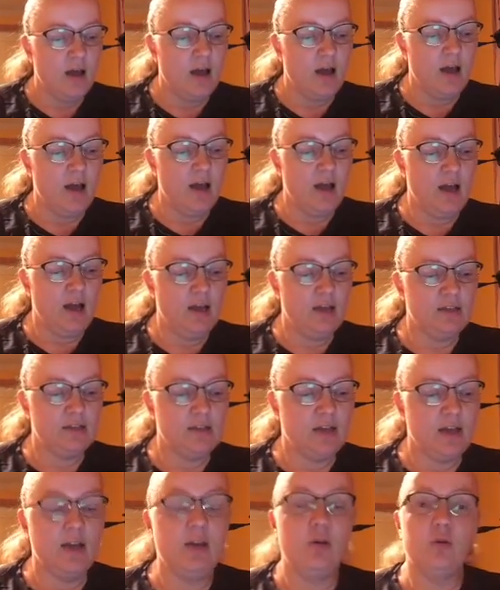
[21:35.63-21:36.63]

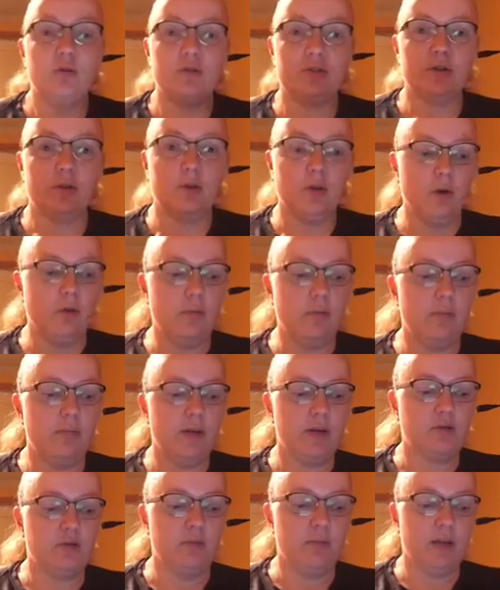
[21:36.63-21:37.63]
And I also got a bit
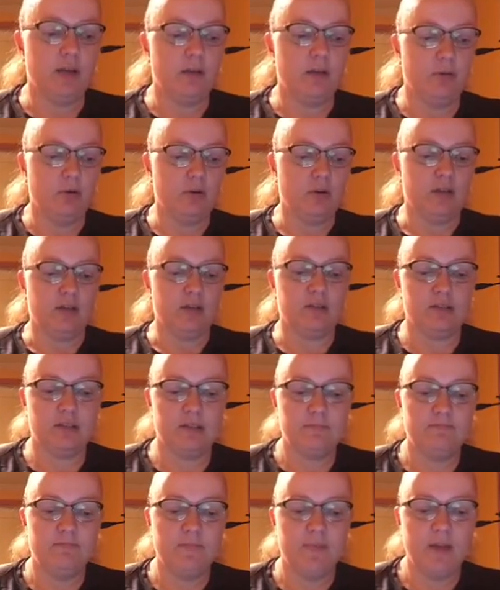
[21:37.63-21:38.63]
better at making
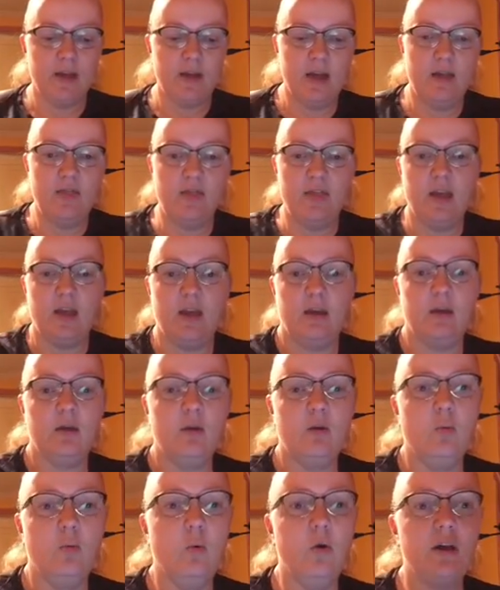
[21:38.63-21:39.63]
podcasts. And then,
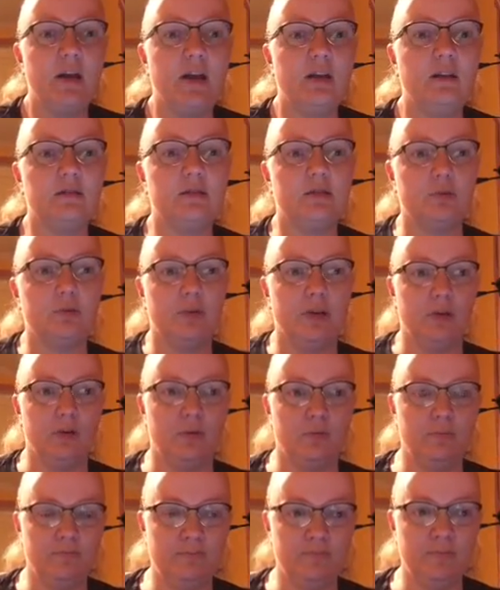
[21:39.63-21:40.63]
what else do we
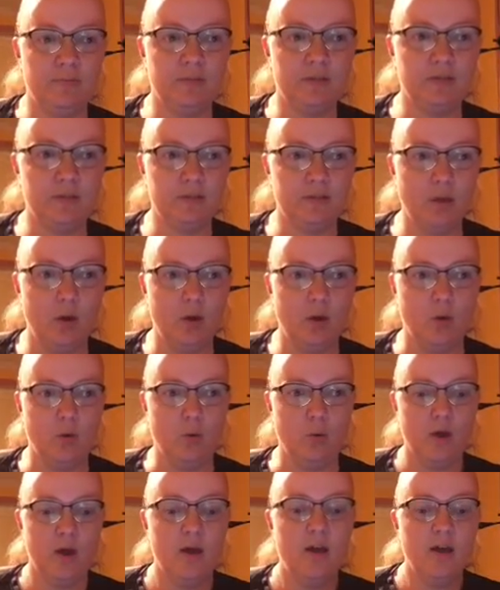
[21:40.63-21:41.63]
do?
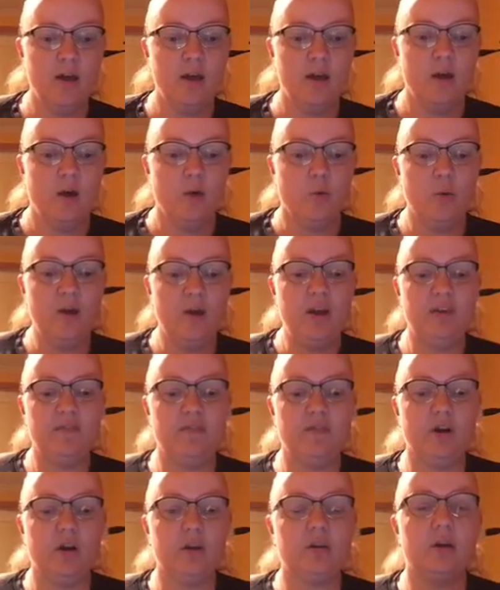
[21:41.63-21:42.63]
So, we
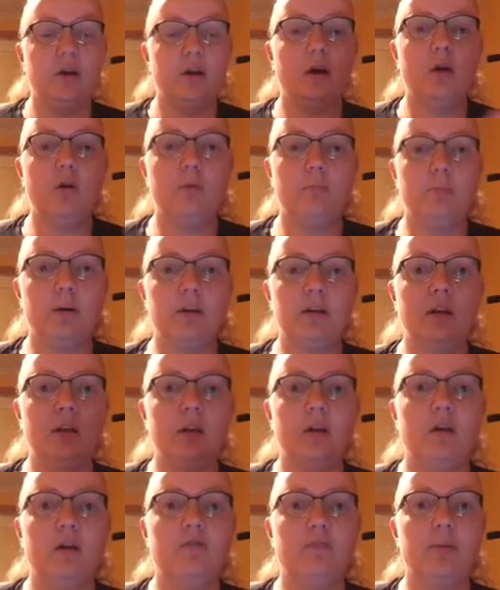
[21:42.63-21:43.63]
have got a whole
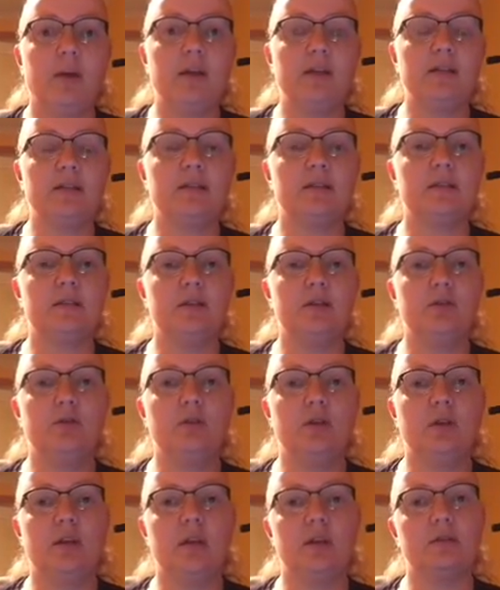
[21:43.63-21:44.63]
bundle of places that you
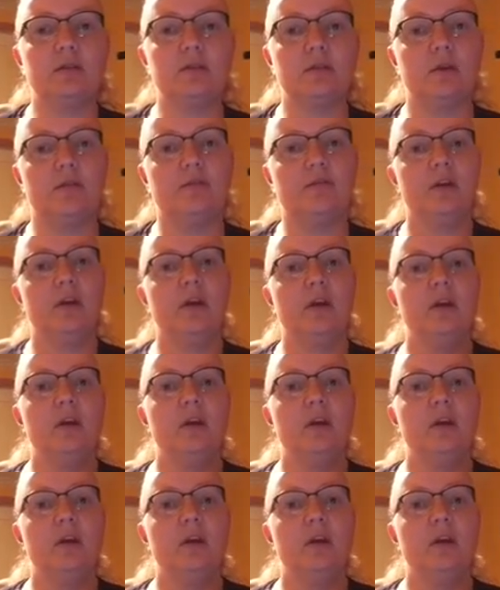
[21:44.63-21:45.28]
can get stuff.